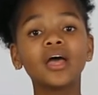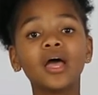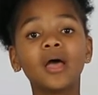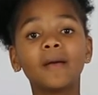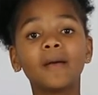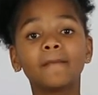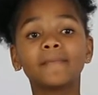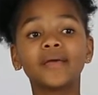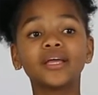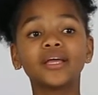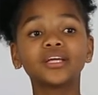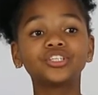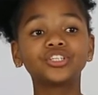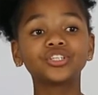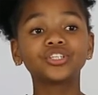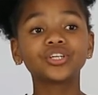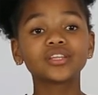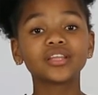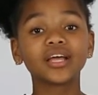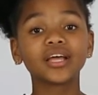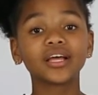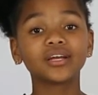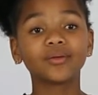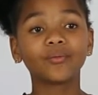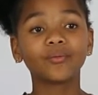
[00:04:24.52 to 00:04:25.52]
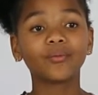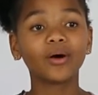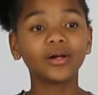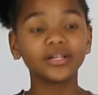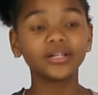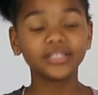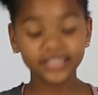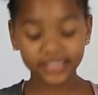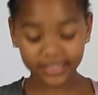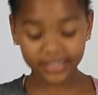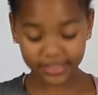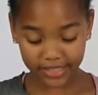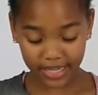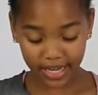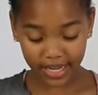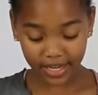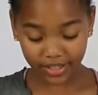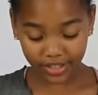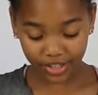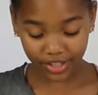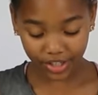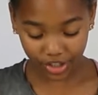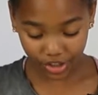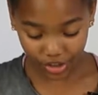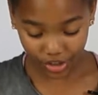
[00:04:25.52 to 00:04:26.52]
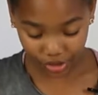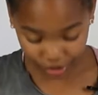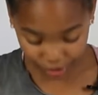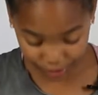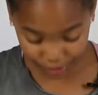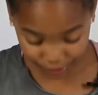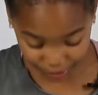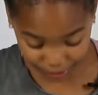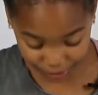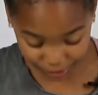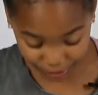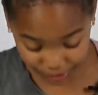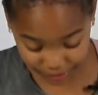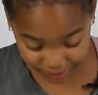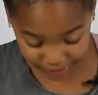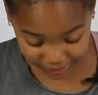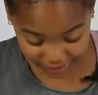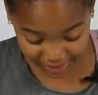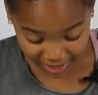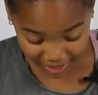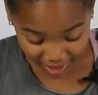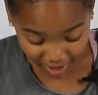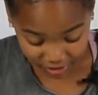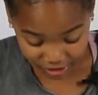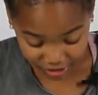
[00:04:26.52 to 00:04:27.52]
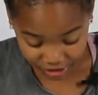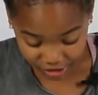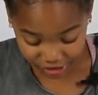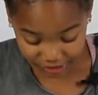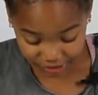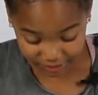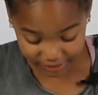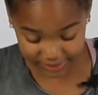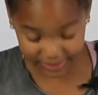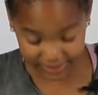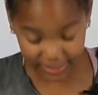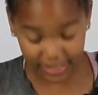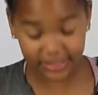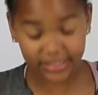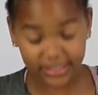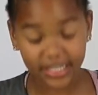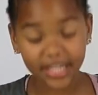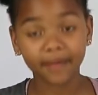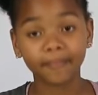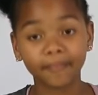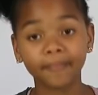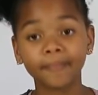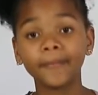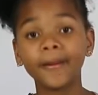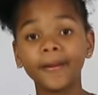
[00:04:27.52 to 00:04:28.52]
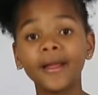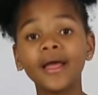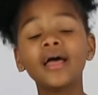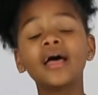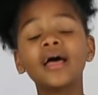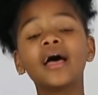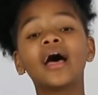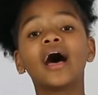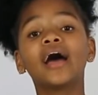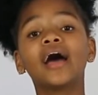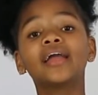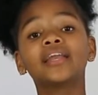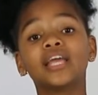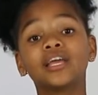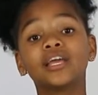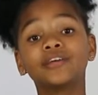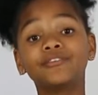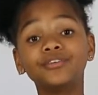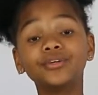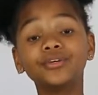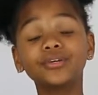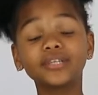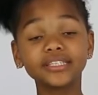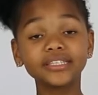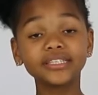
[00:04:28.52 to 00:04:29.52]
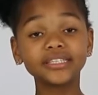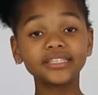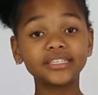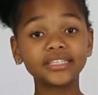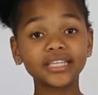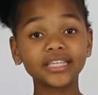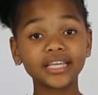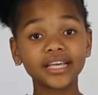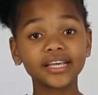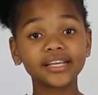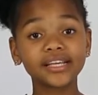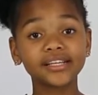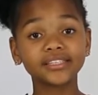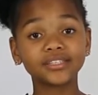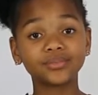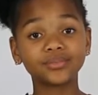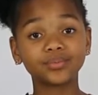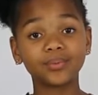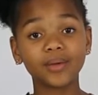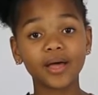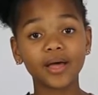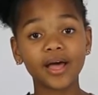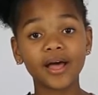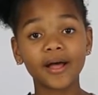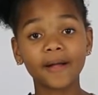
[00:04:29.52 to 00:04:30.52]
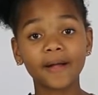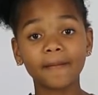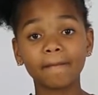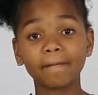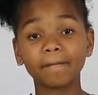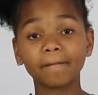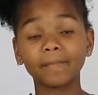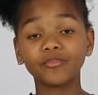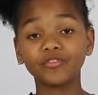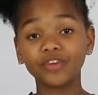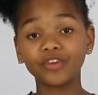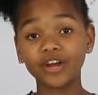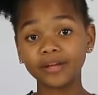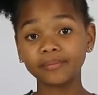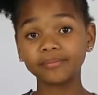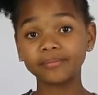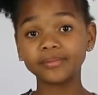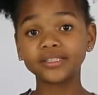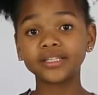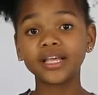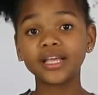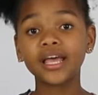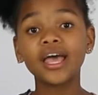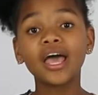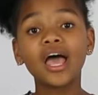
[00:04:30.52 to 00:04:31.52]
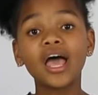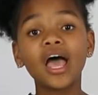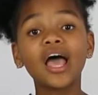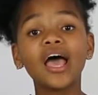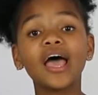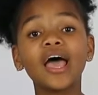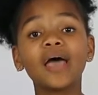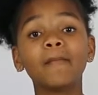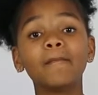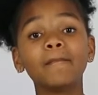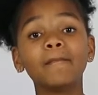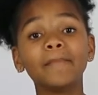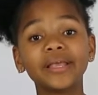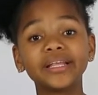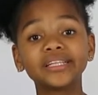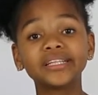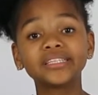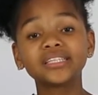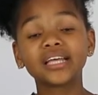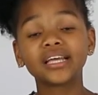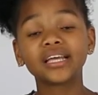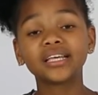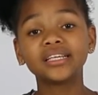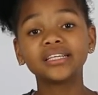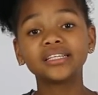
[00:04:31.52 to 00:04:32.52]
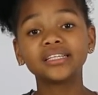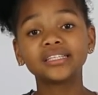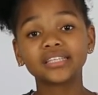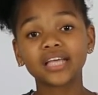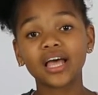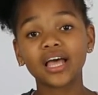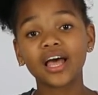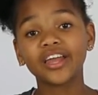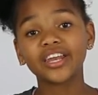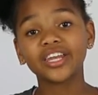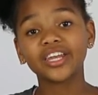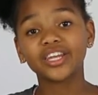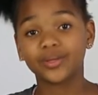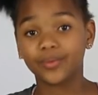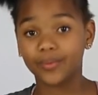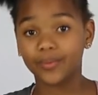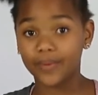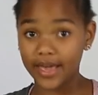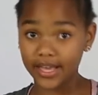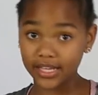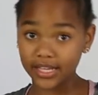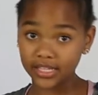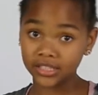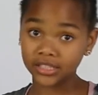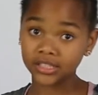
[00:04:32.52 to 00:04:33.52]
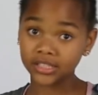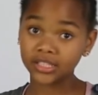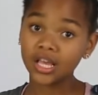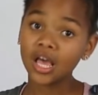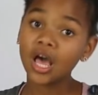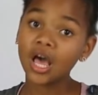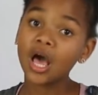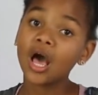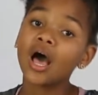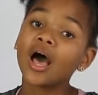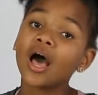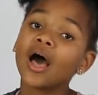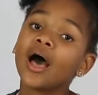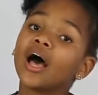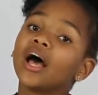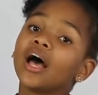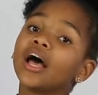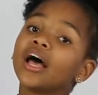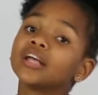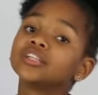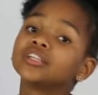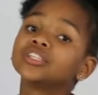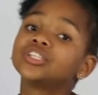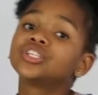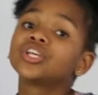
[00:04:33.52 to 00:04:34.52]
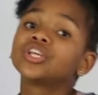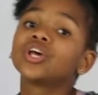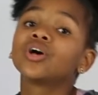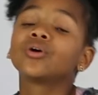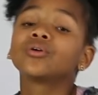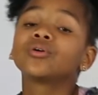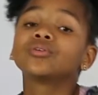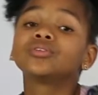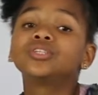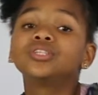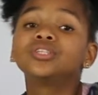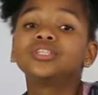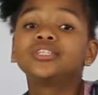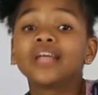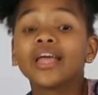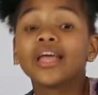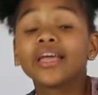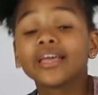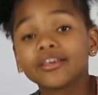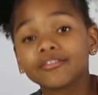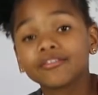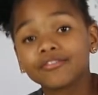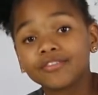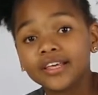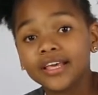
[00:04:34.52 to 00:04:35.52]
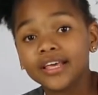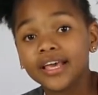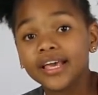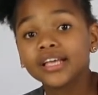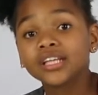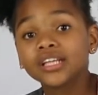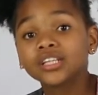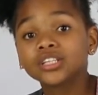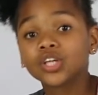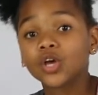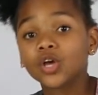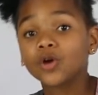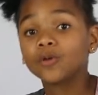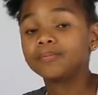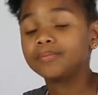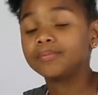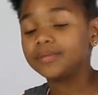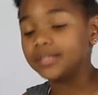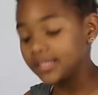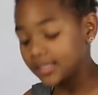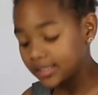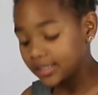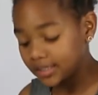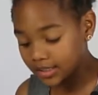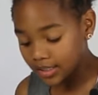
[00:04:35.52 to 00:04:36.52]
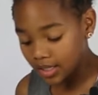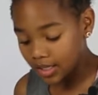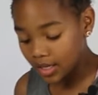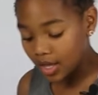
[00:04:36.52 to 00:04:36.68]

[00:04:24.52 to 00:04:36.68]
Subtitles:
Make sure that while he's standing, you look down straight at him. And if you can see his ribs, it means that he is underweight. And so to check if he is obese,